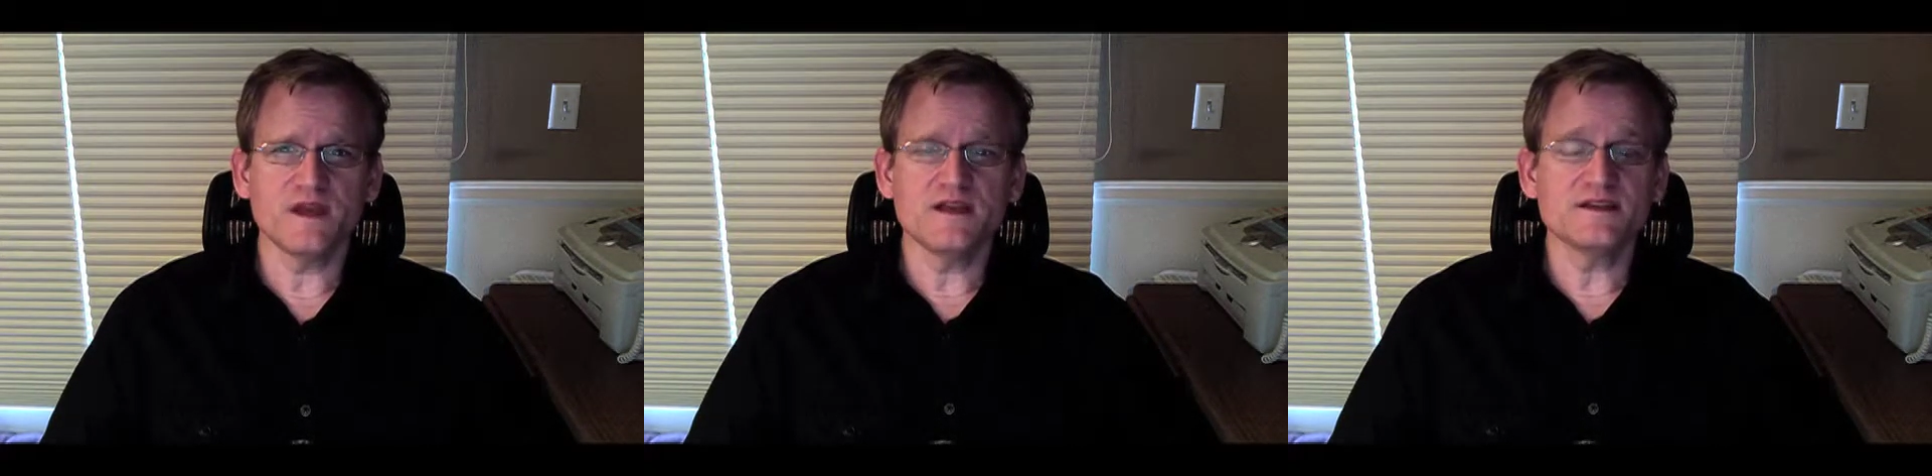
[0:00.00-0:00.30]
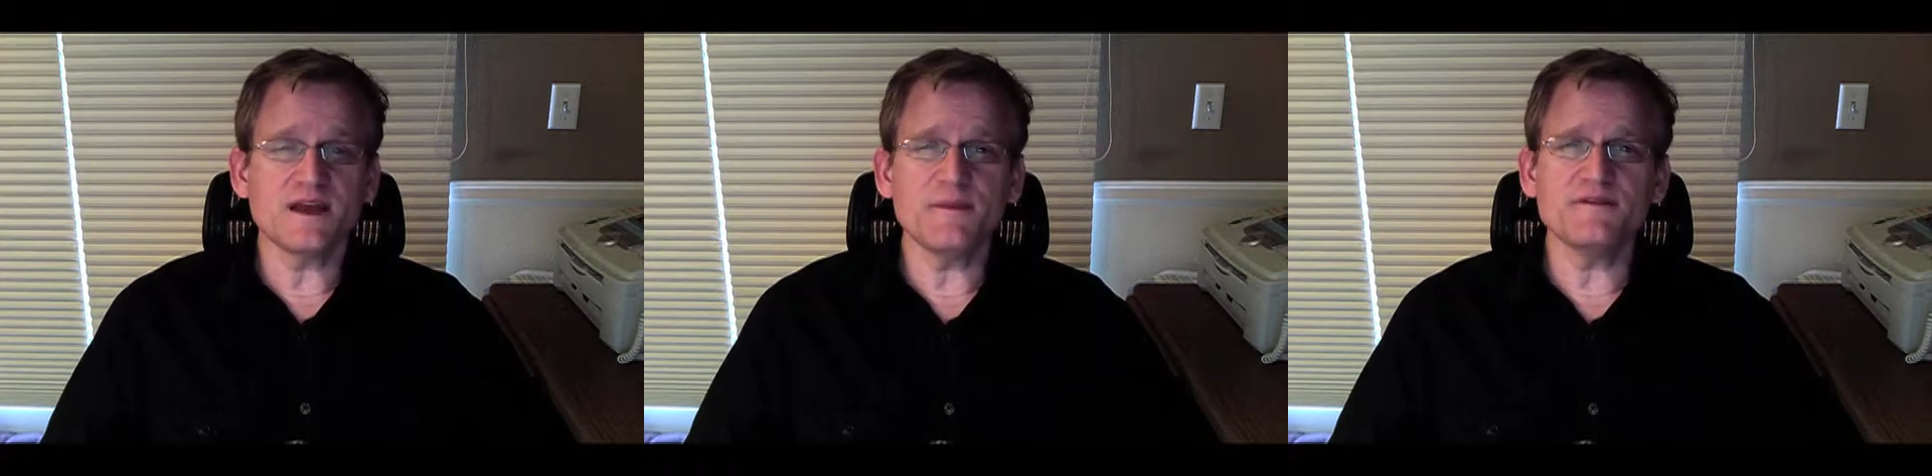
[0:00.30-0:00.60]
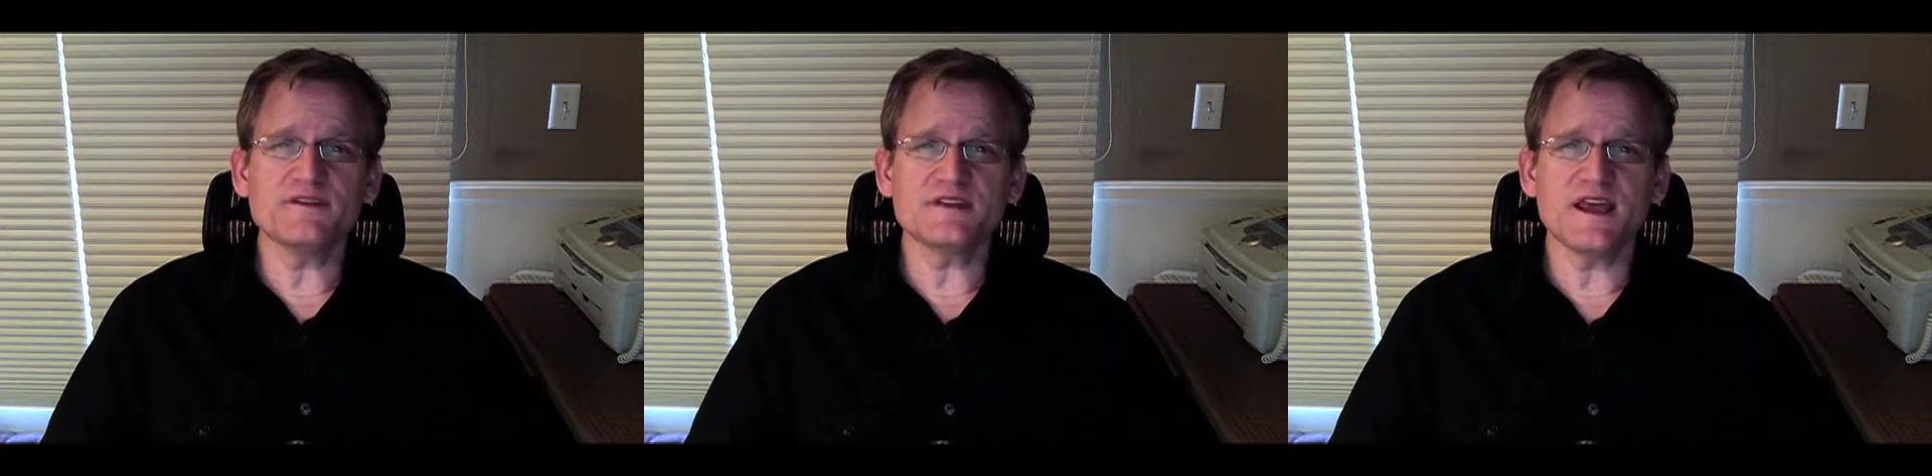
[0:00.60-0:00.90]
Some
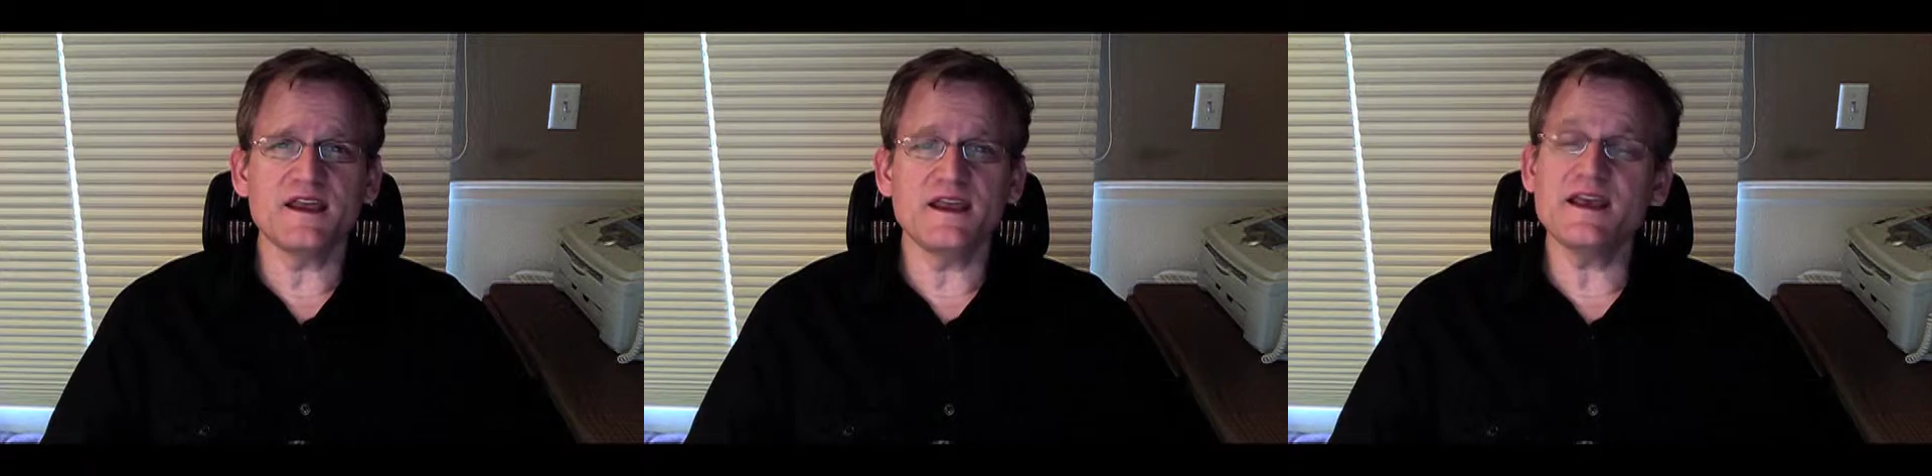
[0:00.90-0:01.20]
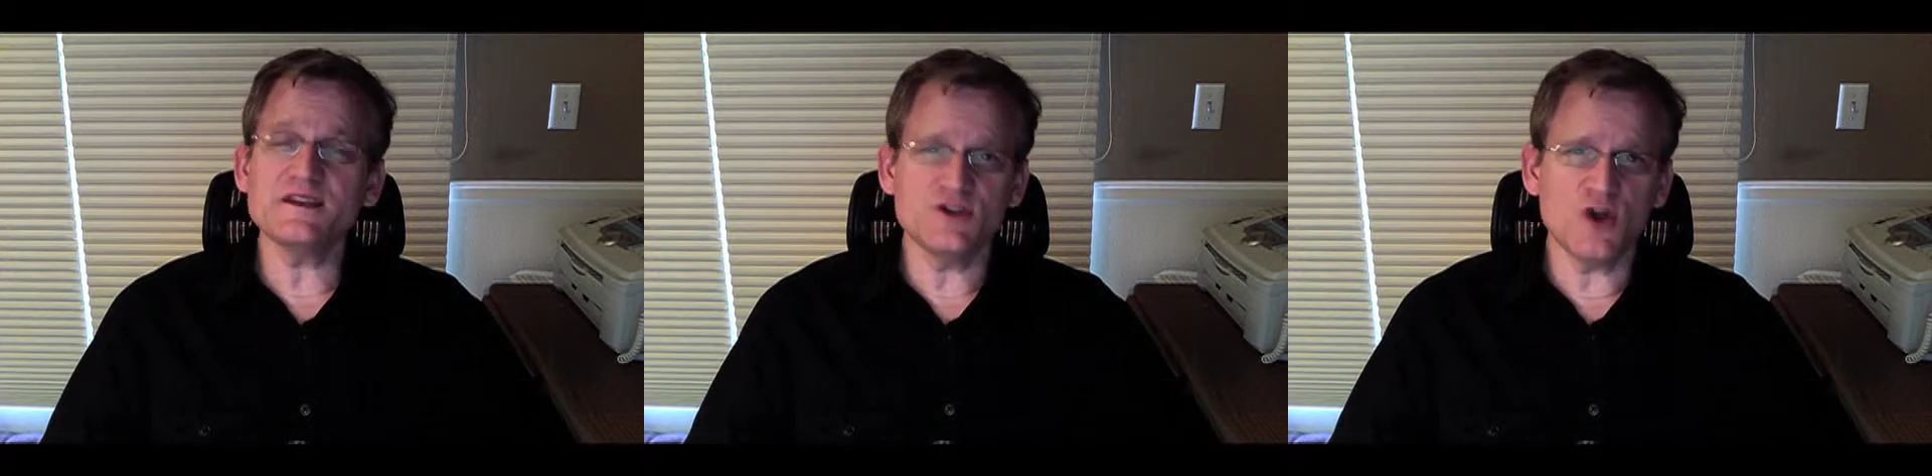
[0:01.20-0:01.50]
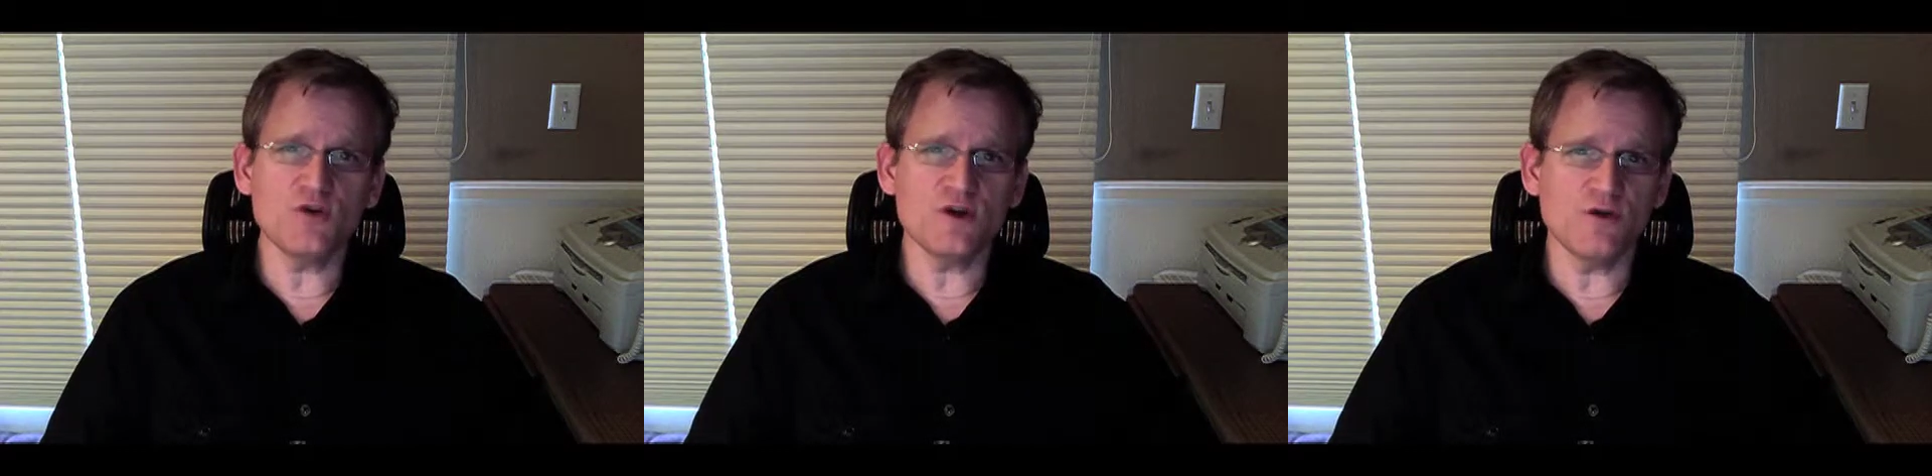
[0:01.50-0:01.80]
even say he has
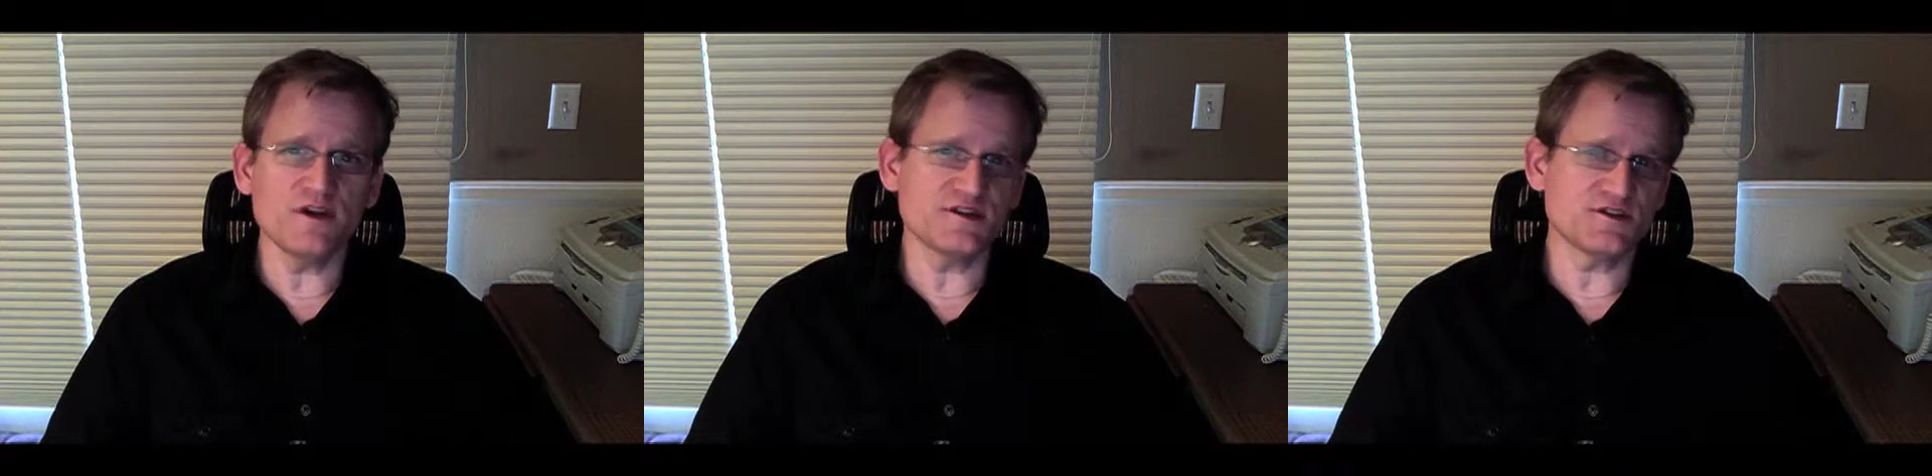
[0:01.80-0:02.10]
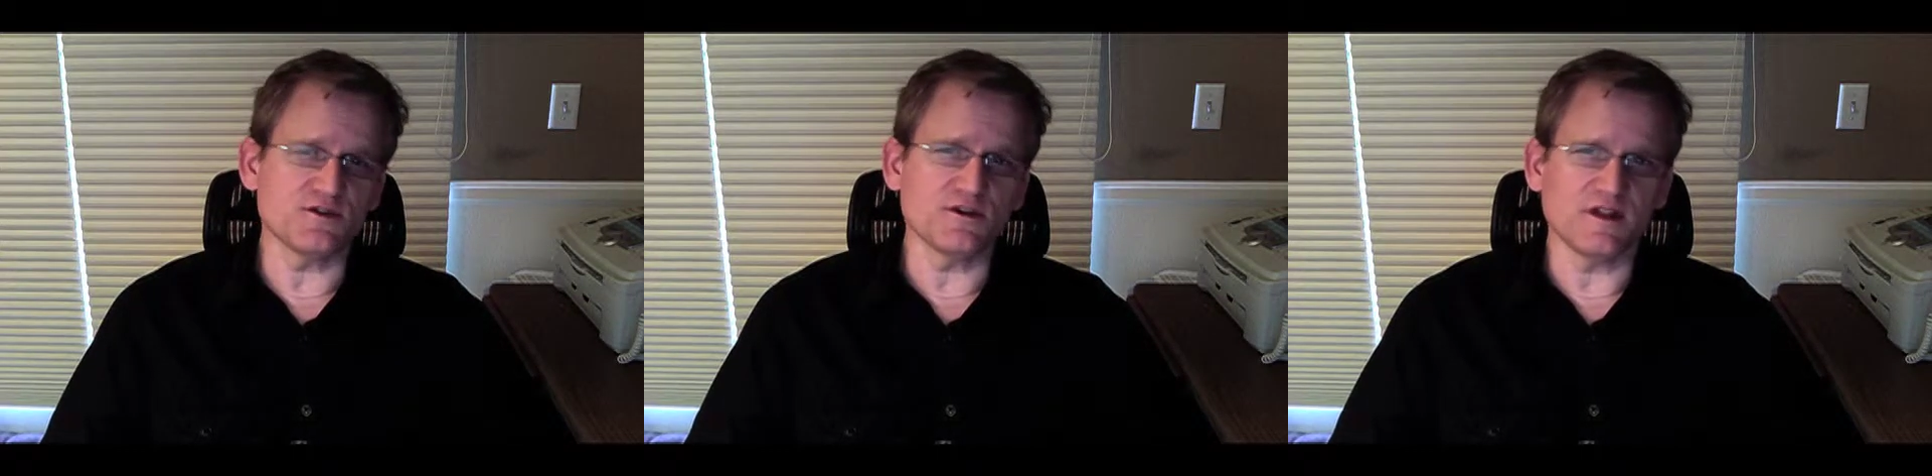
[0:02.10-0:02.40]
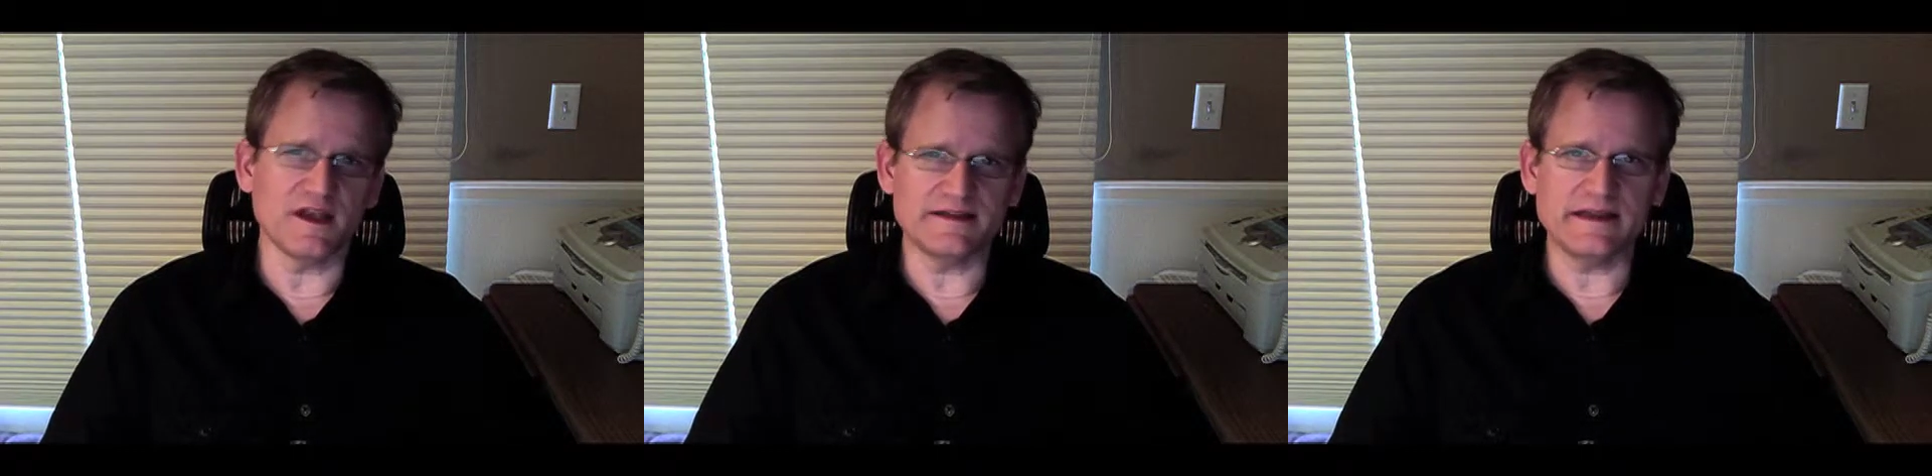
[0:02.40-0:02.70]
no known
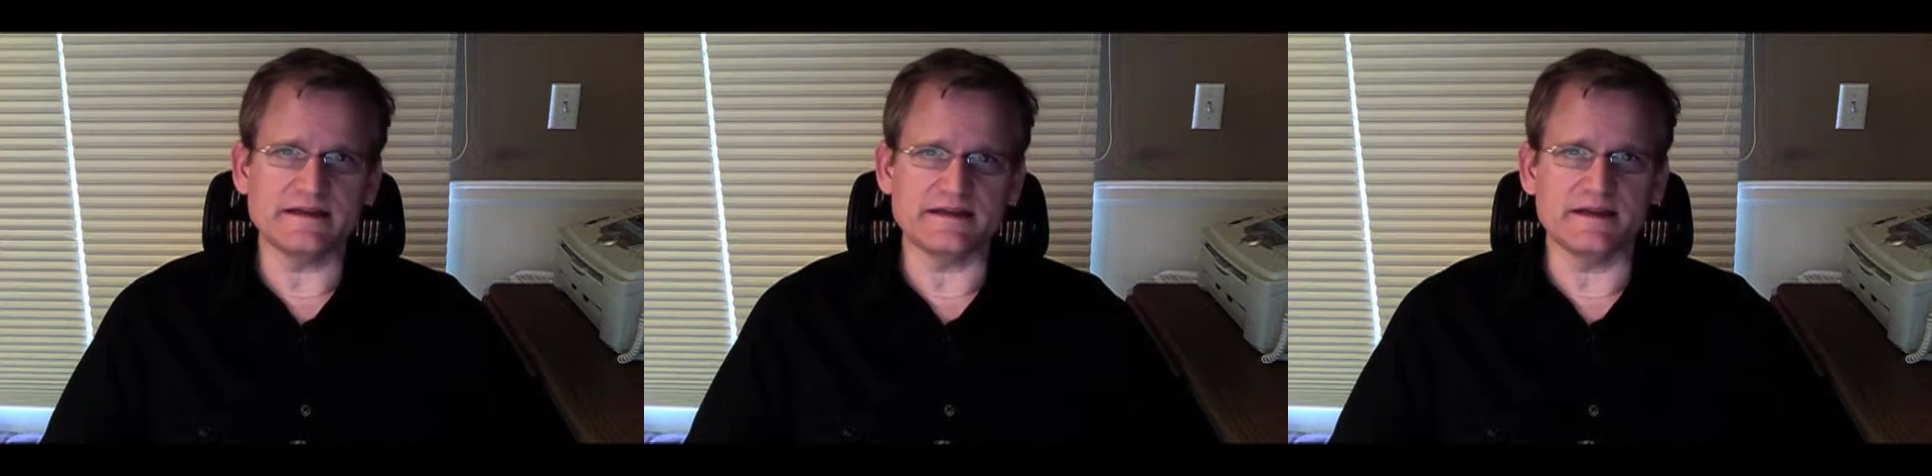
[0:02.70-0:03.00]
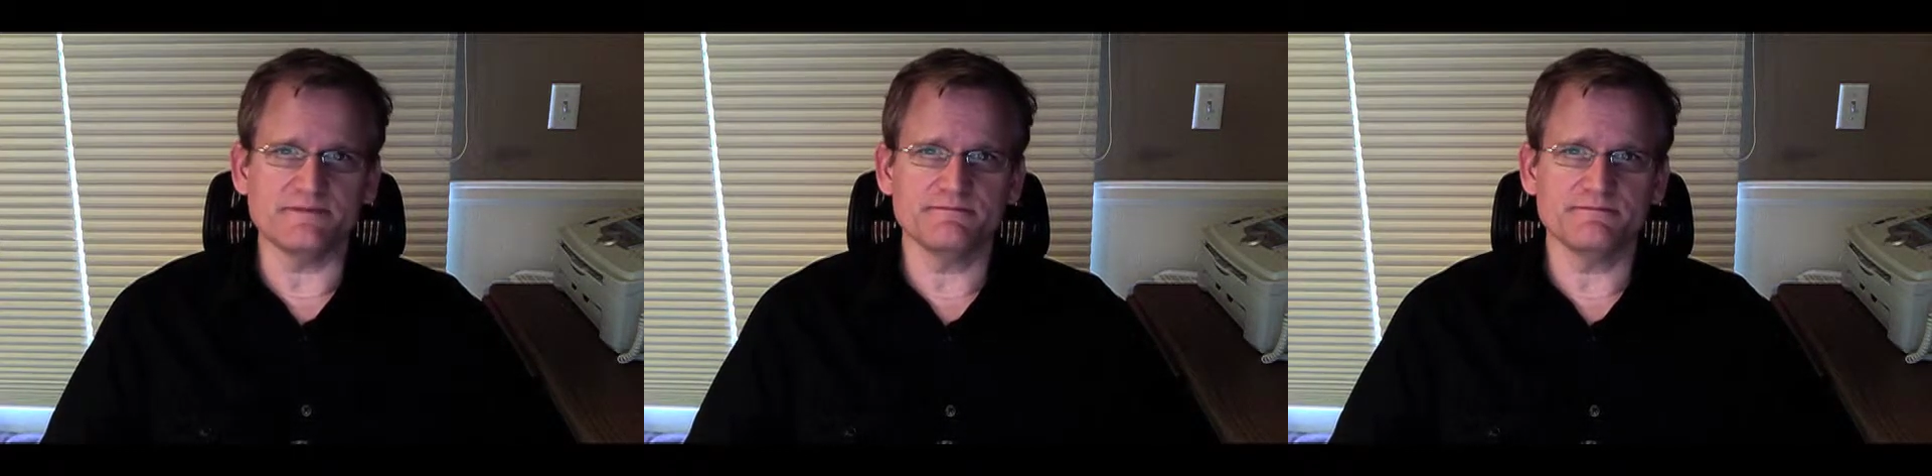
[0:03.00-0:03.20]
historical identity.